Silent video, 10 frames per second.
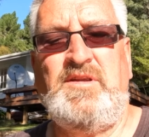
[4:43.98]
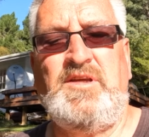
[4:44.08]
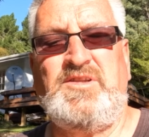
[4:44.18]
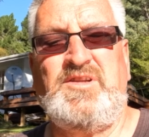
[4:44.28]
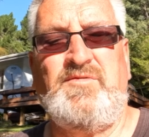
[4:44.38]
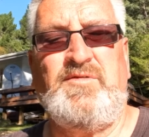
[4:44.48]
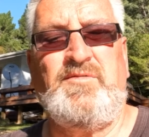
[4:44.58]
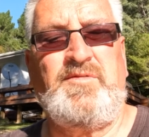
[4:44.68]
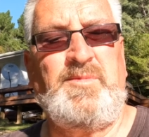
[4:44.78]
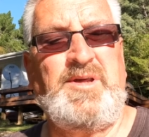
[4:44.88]
it's
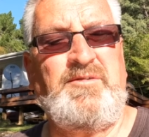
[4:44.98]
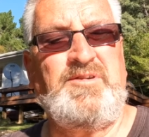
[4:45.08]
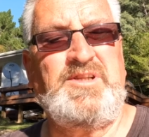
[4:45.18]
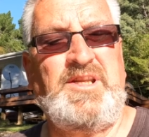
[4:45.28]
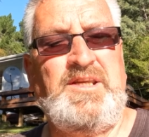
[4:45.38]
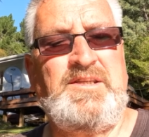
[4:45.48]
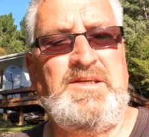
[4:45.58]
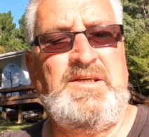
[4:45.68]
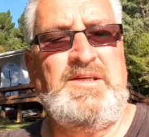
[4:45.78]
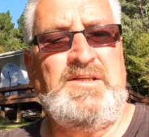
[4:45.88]
different from other internet.
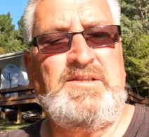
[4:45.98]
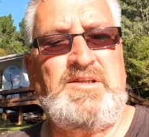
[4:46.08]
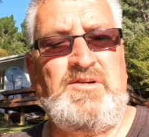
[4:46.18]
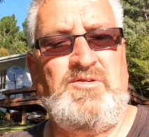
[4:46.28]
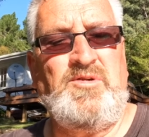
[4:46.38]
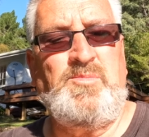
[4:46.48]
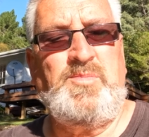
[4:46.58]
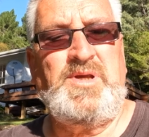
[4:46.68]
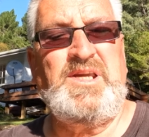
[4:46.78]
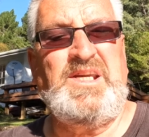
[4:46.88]
So the
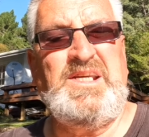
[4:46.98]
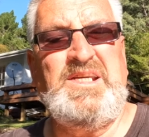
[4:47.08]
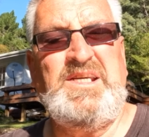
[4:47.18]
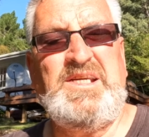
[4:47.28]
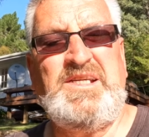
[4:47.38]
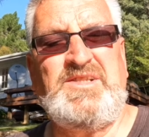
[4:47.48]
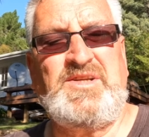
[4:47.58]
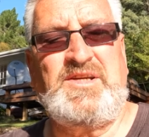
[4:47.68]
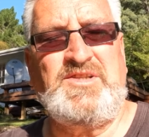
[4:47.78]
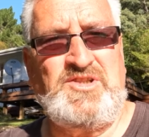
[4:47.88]
ping is
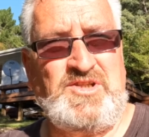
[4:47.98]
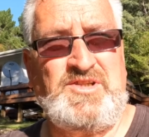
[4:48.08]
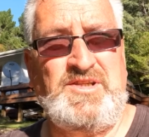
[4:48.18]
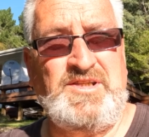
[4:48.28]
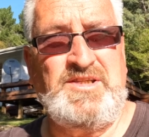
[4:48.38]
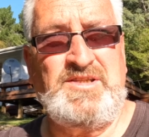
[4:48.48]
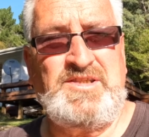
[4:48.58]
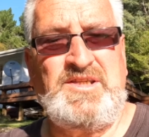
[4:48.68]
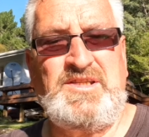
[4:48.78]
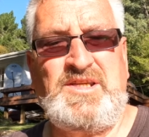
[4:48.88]
a consistent
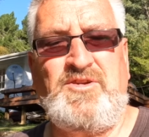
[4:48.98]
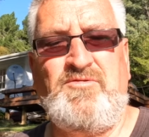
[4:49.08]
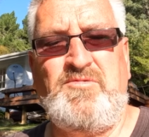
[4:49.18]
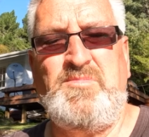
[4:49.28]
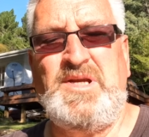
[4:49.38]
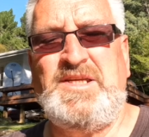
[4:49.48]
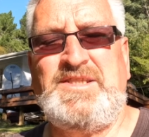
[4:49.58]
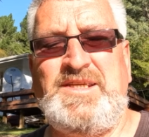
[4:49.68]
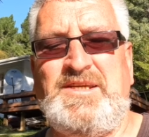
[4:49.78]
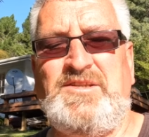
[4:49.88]
600
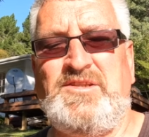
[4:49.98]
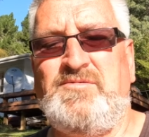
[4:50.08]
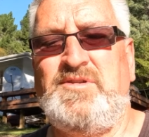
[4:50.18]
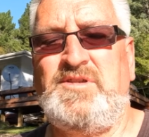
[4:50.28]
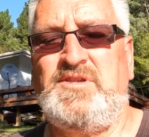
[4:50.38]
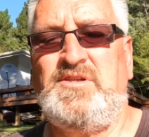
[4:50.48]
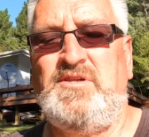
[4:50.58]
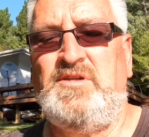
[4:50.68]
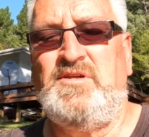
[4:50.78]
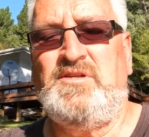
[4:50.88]
milliseconds, which
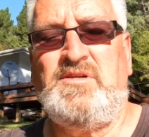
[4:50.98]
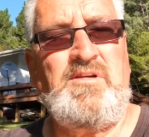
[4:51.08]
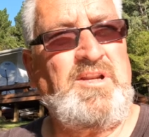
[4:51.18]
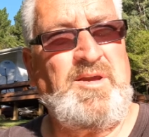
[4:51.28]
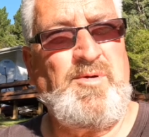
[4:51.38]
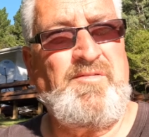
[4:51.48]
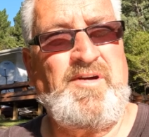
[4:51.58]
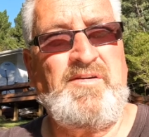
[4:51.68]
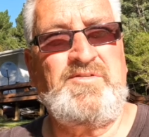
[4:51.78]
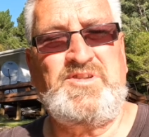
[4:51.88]
slightly above
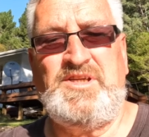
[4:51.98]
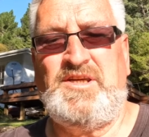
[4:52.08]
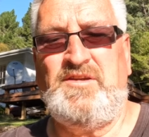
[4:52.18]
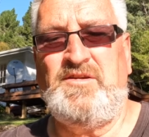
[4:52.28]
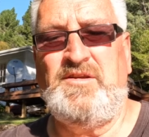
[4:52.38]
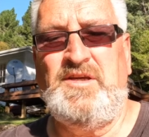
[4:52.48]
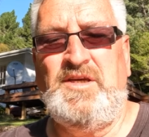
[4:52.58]
half a second.